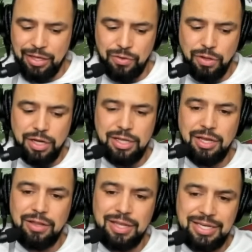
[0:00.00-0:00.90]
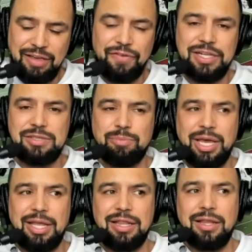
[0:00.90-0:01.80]
you look to the defense
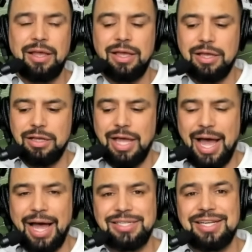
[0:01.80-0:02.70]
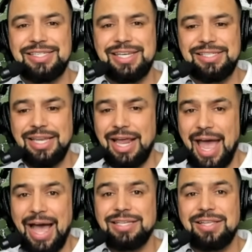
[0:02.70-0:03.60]
being as consistent
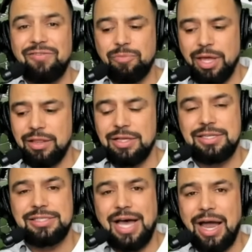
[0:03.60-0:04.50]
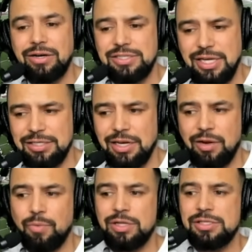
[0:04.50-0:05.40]
as they've been this entire season.
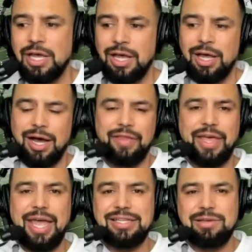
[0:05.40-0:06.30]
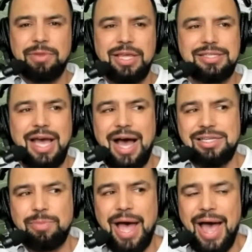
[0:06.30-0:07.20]
And once they get some of these
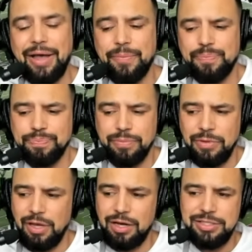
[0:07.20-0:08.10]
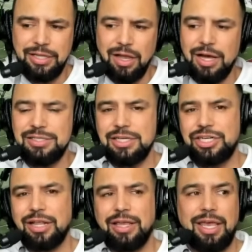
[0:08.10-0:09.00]
guys back, Deontay Lawson,
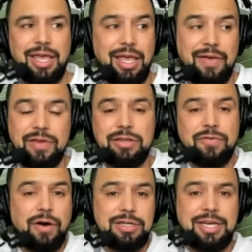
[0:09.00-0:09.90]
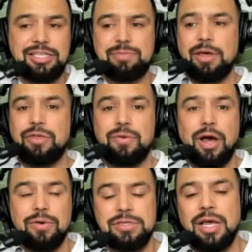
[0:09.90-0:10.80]
Jalen Key, even Devontae Smith, who
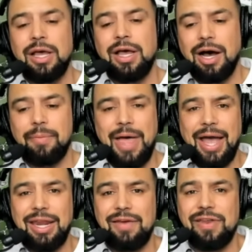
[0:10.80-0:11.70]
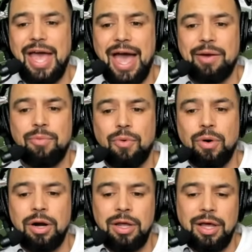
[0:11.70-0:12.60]
knows? That could even add
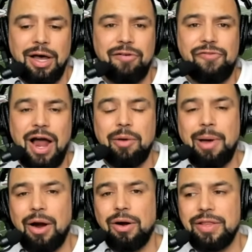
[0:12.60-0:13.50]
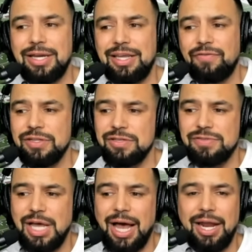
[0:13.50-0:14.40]
more firepower on that defensive
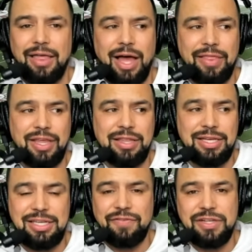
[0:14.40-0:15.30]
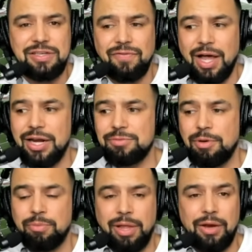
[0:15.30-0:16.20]
side. I think the defensive line has
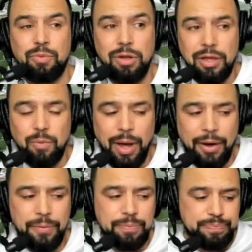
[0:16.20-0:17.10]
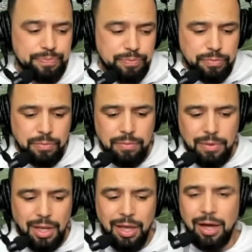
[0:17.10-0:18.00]
been playing really well.
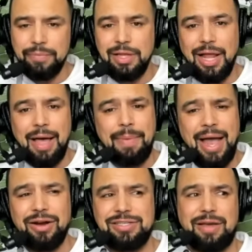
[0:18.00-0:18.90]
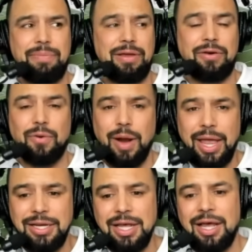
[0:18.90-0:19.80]
The linebackers have been
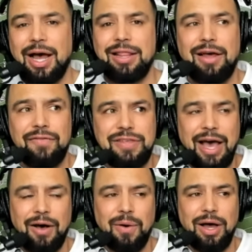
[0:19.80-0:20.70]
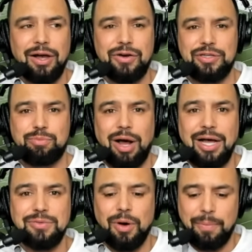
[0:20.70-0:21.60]
great. I loved how Chris
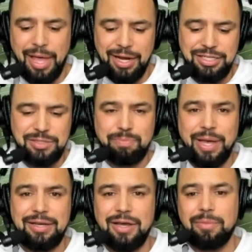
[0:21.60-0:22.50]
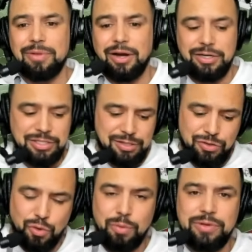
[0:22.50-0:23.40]
Broswell, man, he just picked up Leary and just
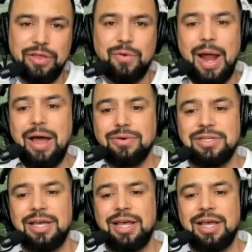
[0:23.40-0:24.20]
threw him to the ground.